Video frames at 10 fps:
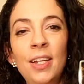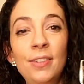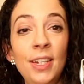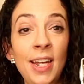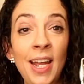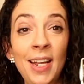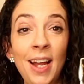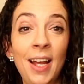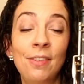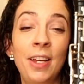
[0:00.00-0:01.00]
Today,
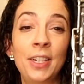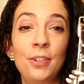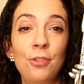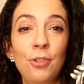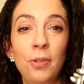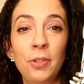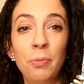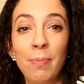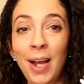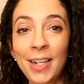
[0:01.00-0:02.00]
I'd like to show you
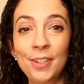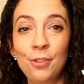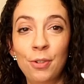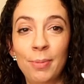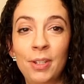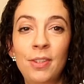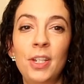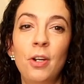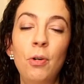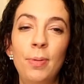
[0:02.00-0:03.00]
my instrument,
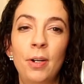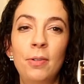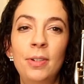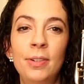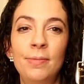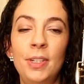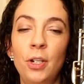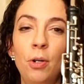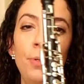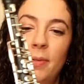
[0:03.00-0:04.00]
the oboe. The
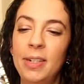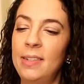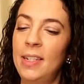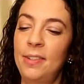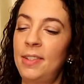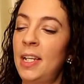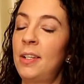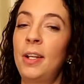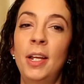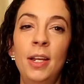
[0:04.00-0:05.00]
oboe exists
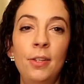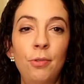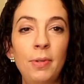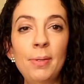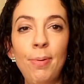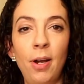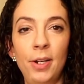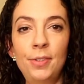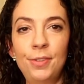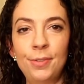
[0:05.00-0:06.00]
in three
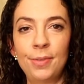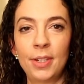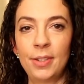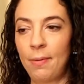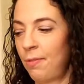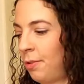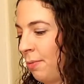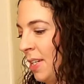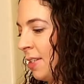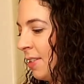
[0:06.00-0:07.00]
parts, except for the
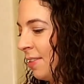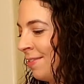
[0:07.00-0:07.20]
reed.